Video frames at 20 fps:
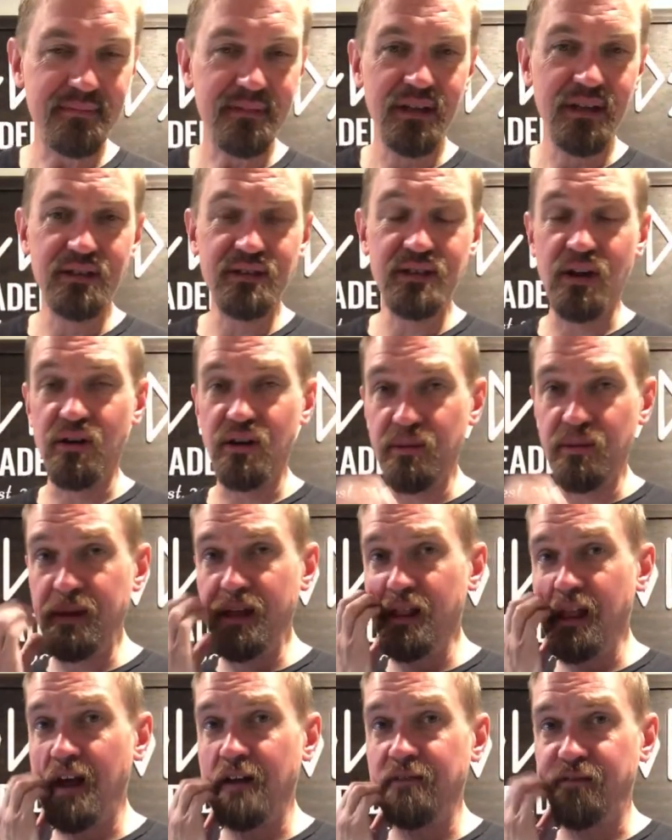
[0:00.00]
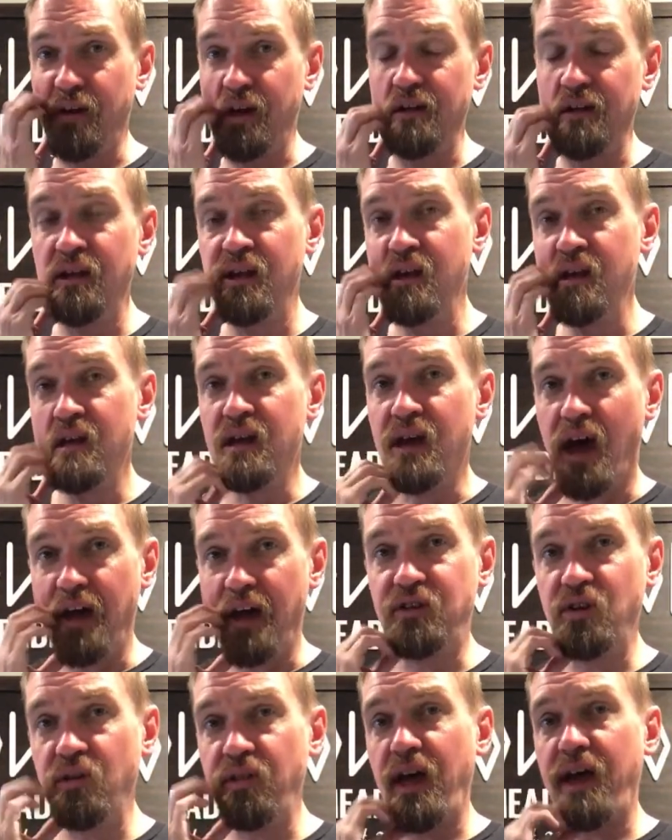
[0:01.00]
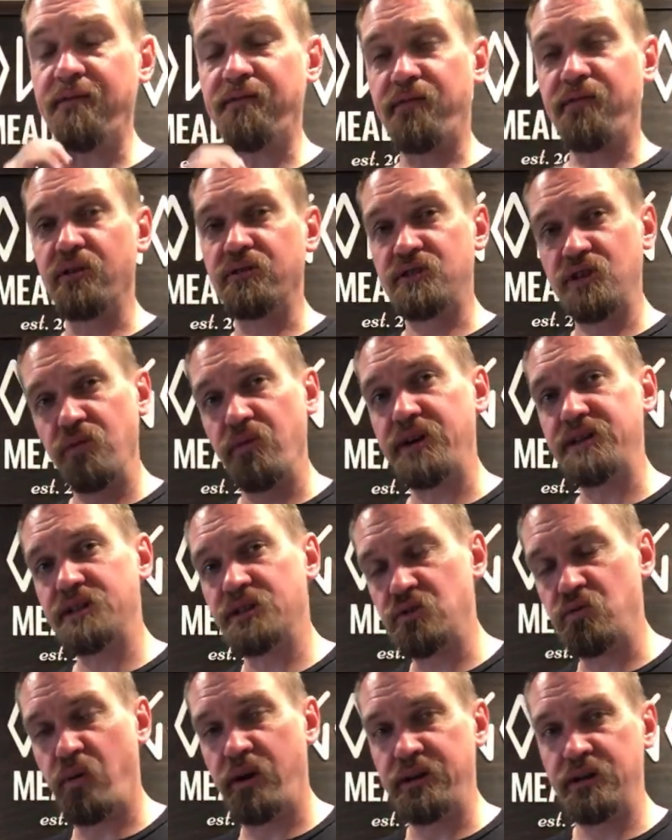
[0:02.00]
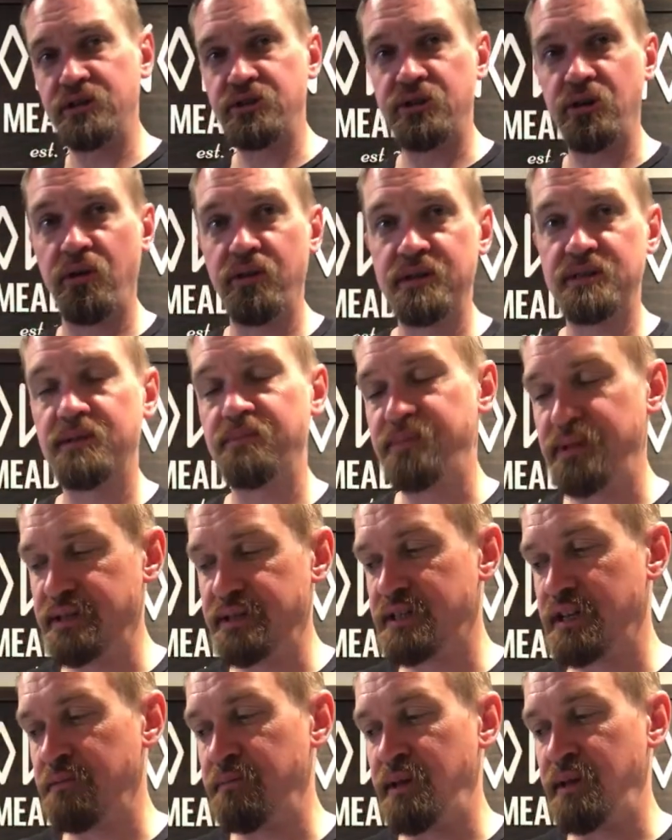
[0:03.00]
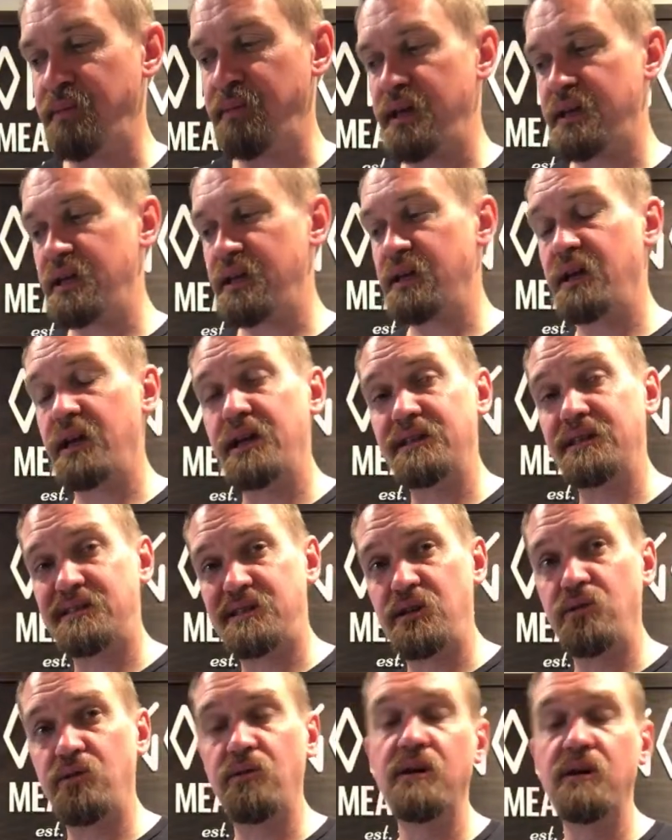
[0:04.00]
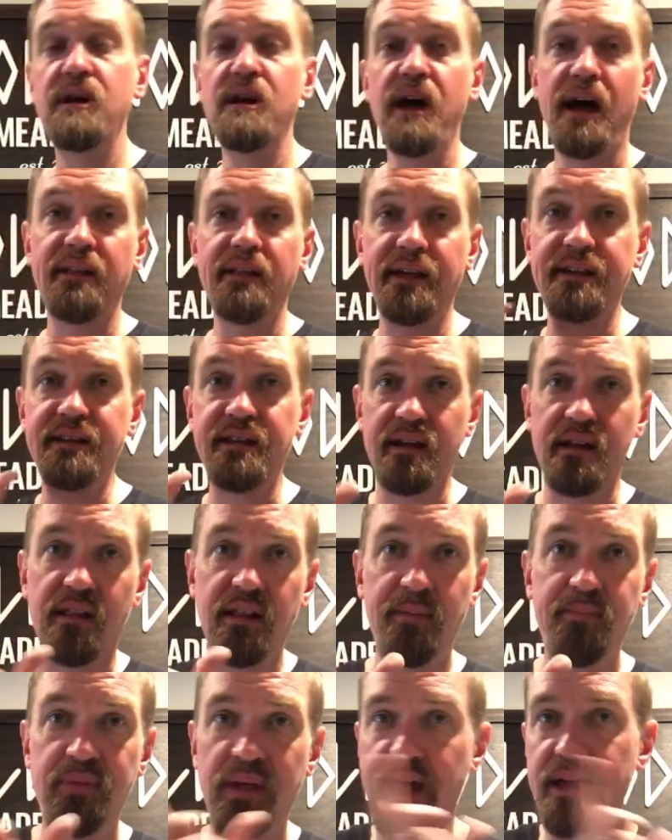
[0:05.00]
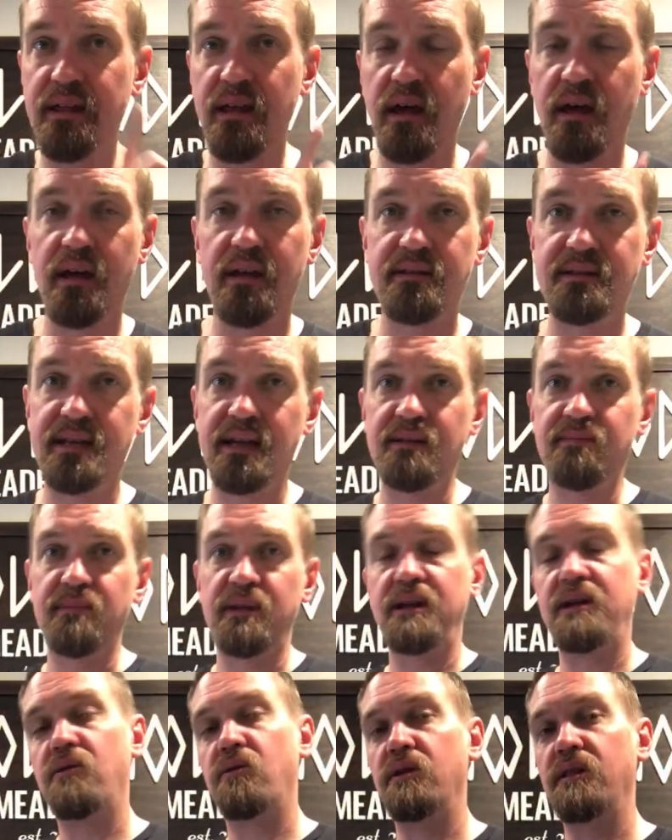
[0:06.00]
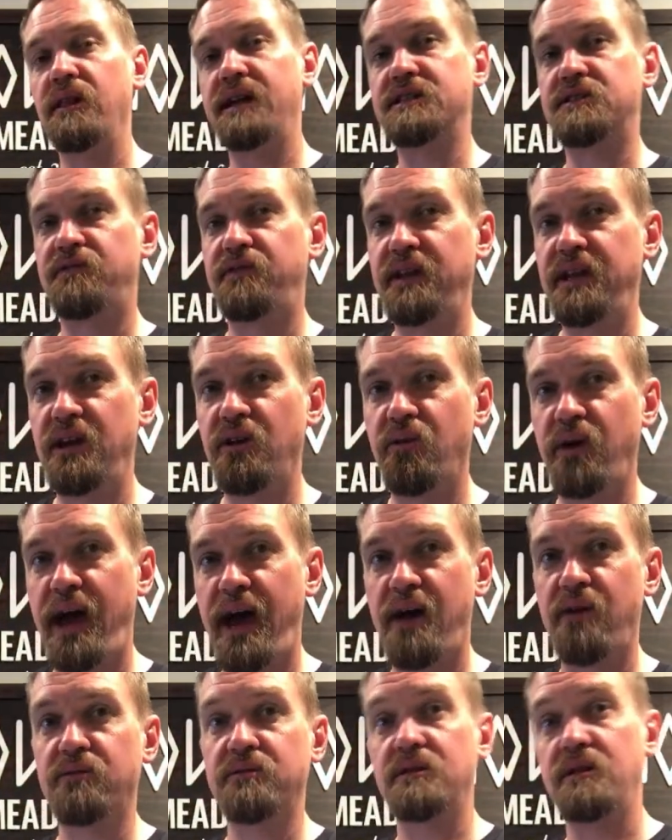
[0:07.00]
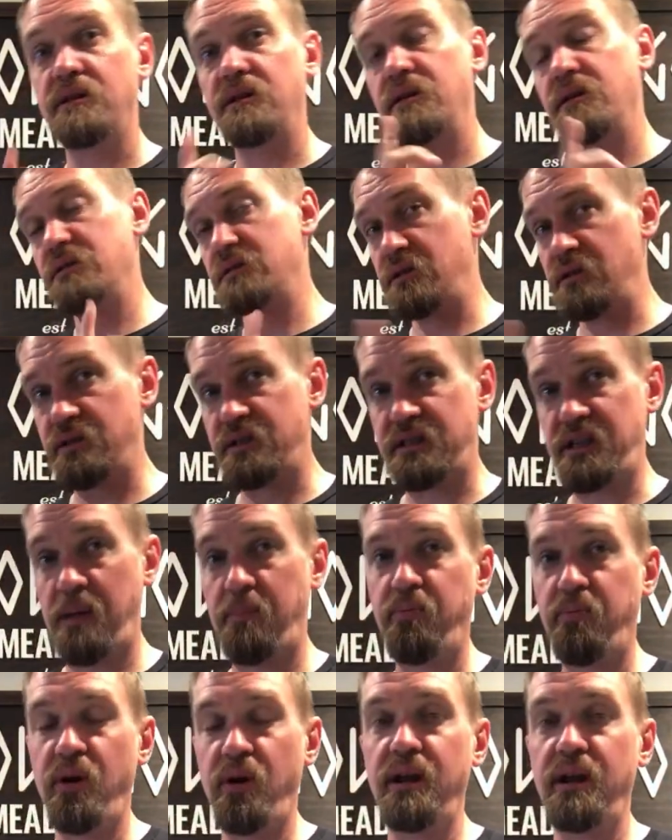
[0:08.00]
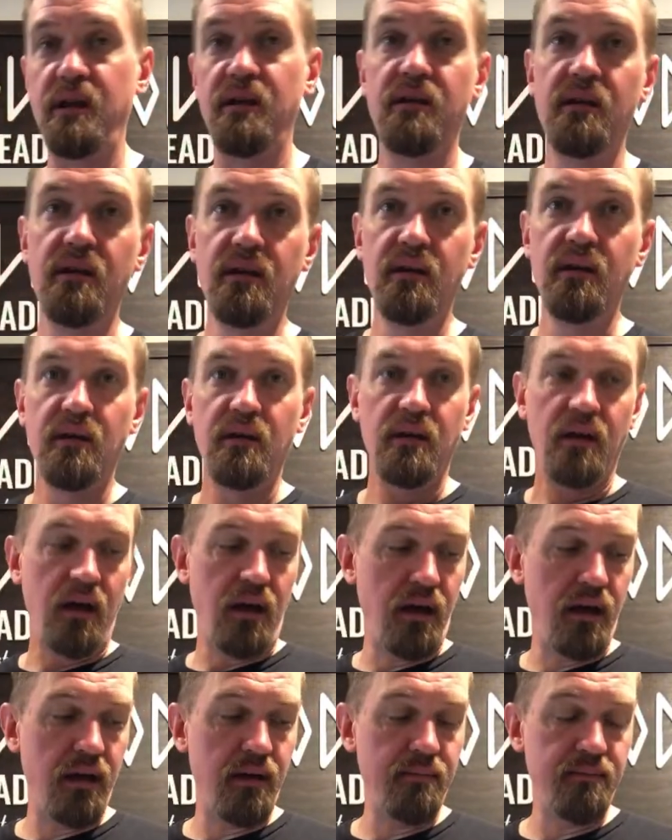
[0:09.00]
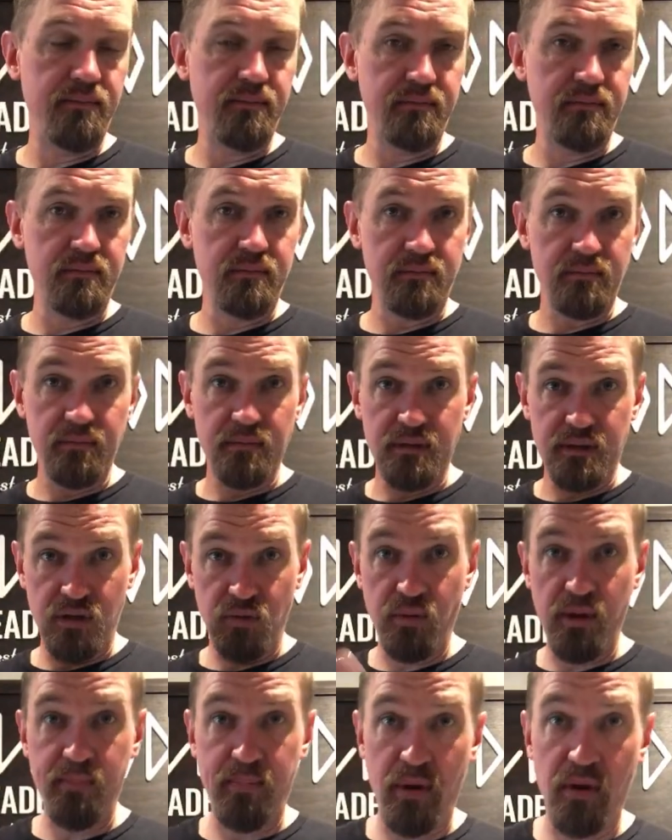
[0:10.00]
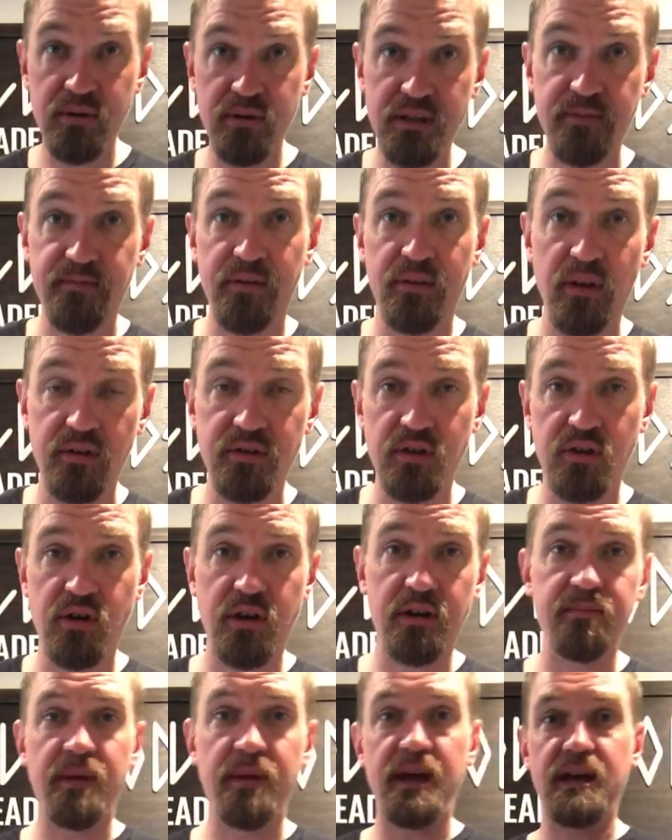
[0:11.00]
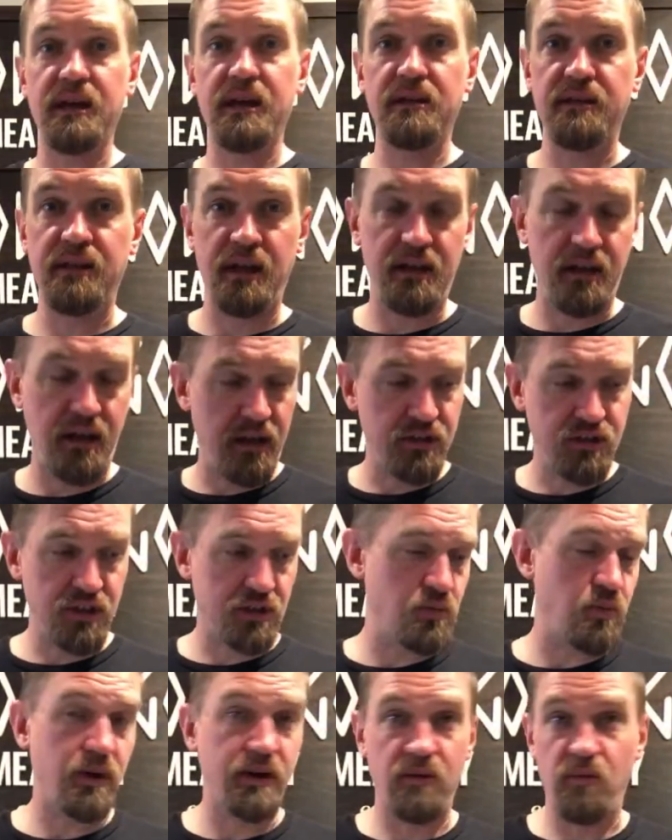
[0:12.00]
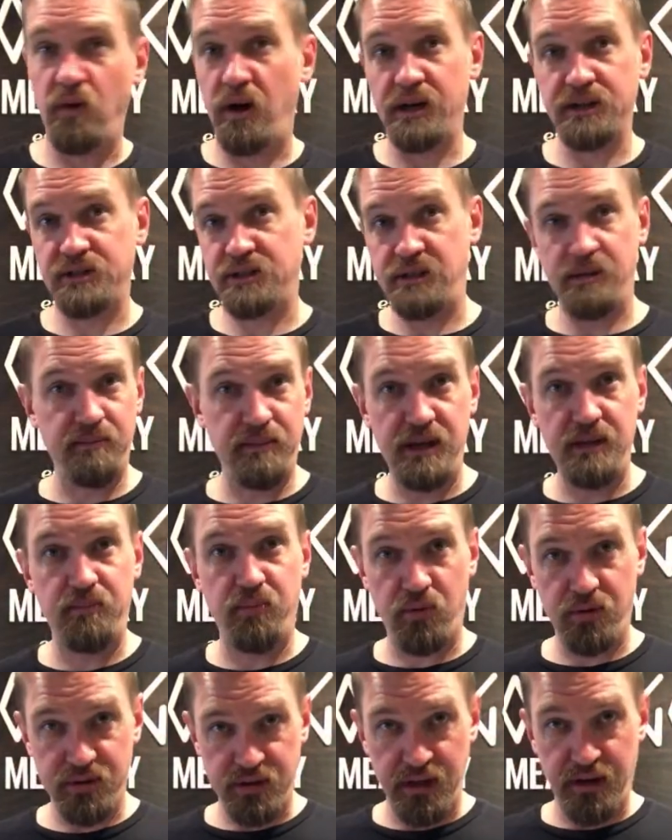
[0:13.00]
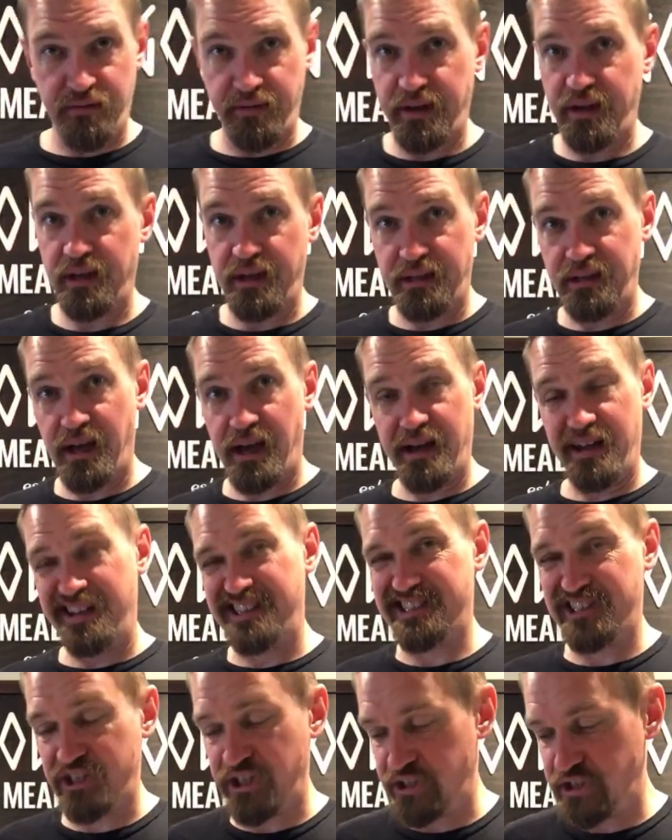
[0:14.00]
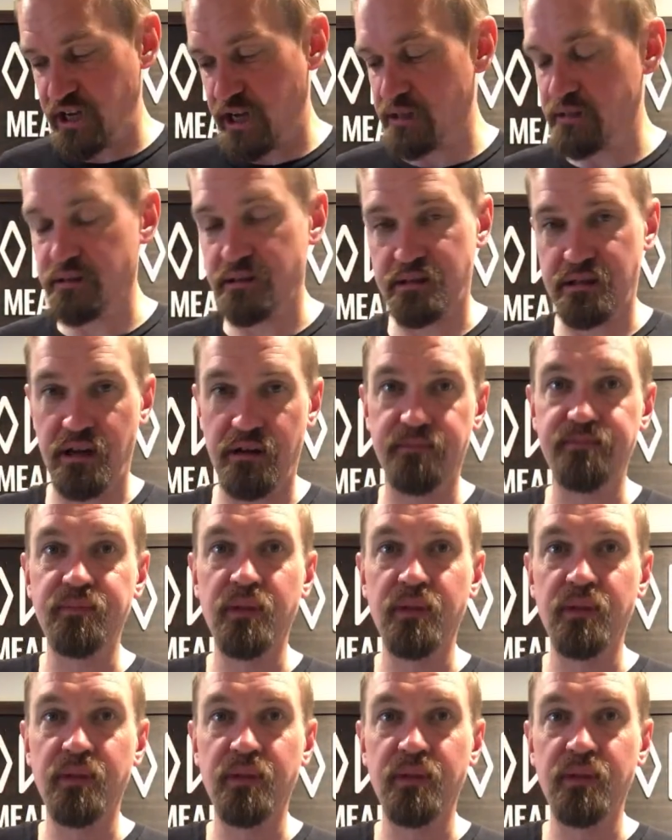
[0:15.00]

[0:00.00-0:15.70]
So it'll be a lot of fun. I do that for two reasons. One, to show the simplicity of me making. And two, I like to clip that 10-minute or less video out to separate it, to repost it for those that couldn't make it, that just want to watch the mead portion of it and not us chit-chatting. So